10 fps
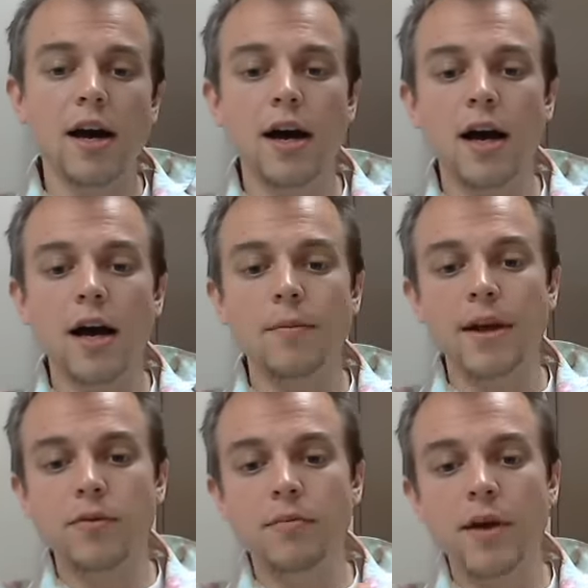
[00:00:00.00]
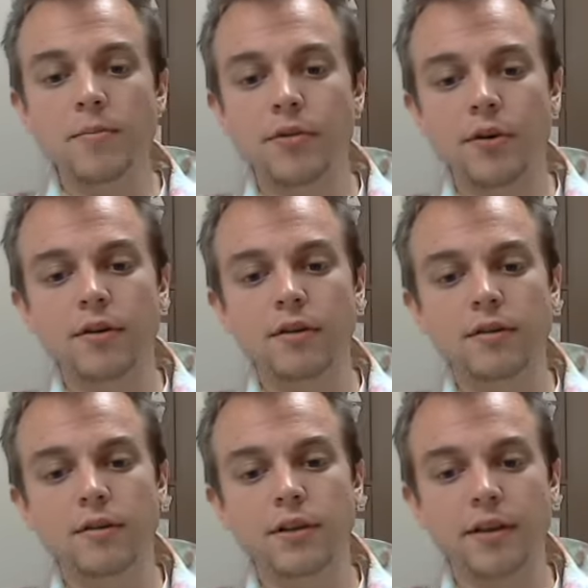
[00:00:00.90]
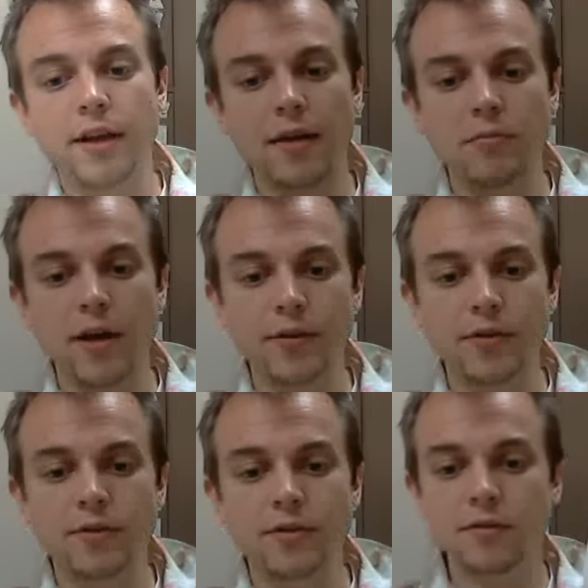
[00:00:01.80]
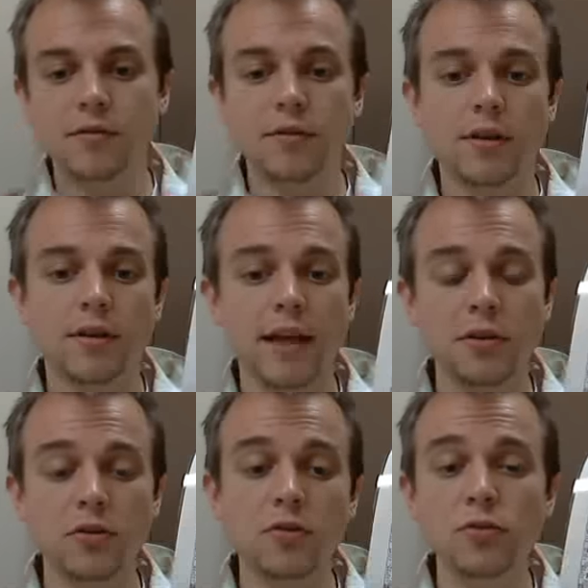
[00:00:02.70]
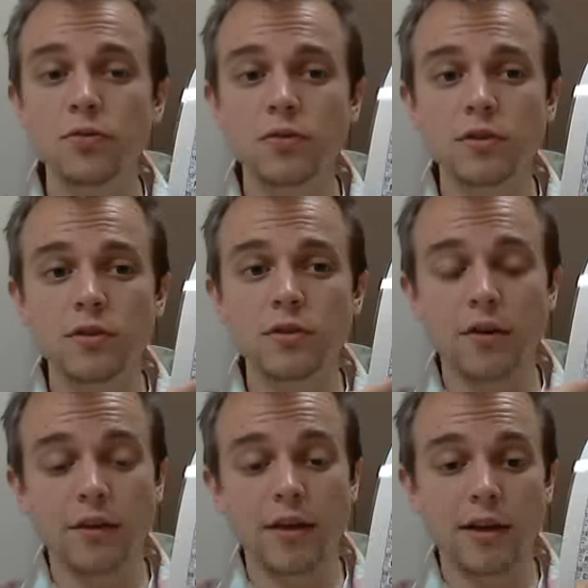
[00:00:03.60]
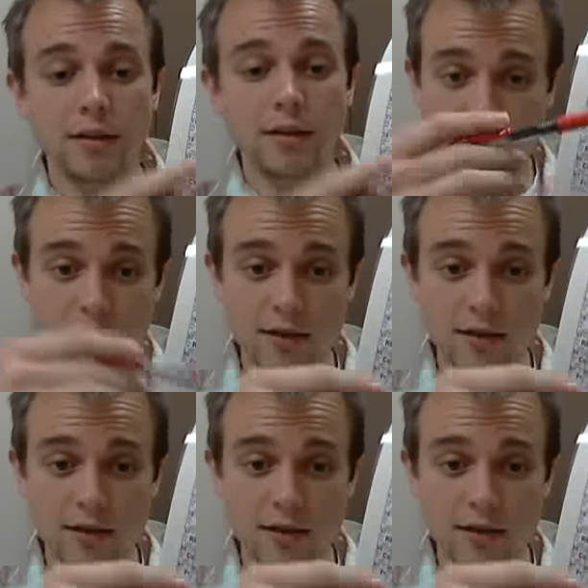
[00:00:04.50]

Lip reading: And remember that metals, they lose electrons.